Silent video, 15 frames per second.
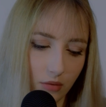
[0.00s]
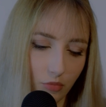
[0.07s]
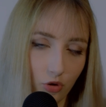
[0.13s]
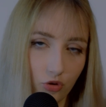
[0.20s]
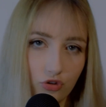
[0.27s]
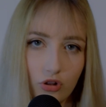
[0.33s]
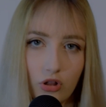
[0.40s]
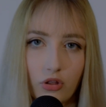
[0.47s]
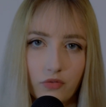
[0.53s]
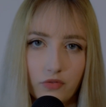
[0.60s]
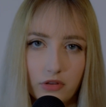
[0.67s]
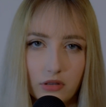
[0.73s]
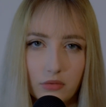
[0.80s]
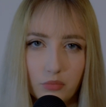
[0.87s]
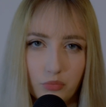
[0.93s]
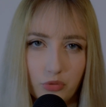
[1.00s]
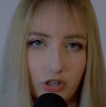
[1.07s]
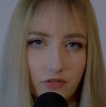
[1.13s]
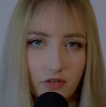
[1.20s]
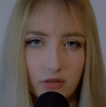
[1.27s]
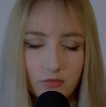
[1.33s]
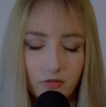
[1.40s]
post all of the
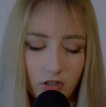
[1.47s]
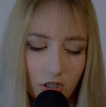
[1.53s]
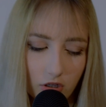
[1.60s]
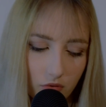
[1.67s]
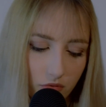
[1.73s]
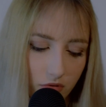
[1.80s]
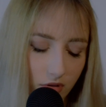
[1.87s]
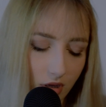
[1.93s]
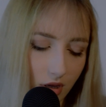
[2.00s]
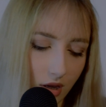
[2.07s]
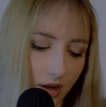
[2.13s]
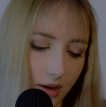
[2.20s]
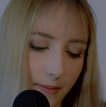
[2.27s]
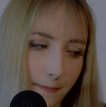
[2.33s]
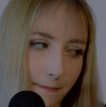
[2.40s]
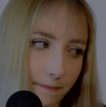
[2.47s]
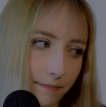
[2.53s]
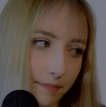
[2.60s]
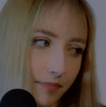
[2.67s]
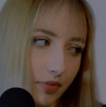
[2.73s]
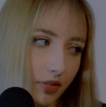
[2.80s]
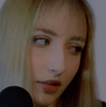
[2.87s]
pre-filmed videos.
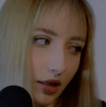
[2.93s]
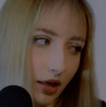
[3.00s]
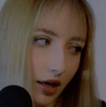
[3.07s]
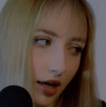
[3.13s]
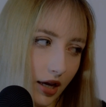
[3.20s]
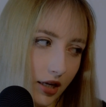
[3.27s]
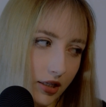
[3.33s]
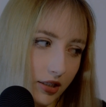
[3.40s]
And